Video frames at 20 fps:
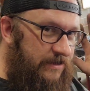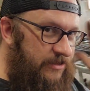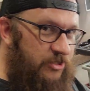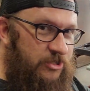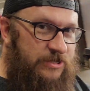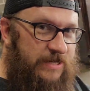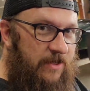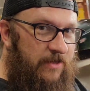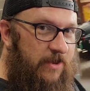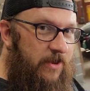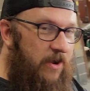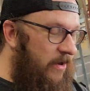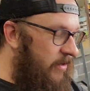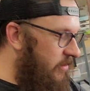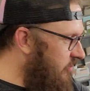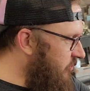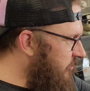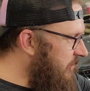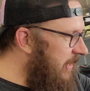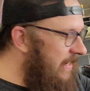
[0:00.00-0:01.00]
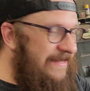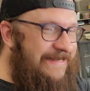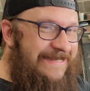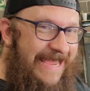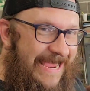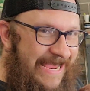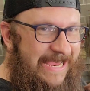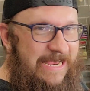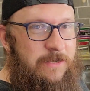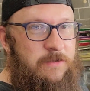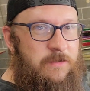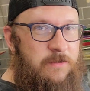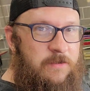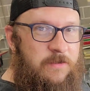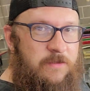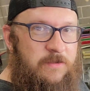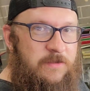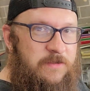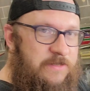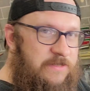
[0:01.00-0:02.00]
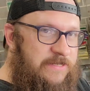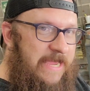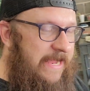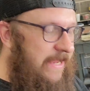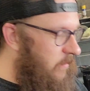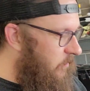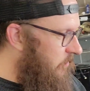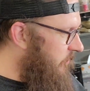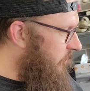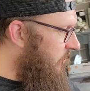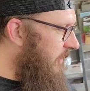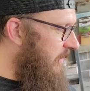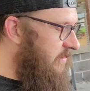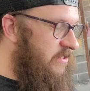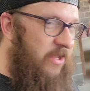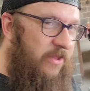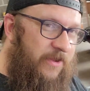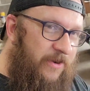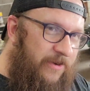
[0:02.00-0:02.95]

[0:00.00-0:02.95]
just how they are. You just got to take it. Take it with a grain of salt.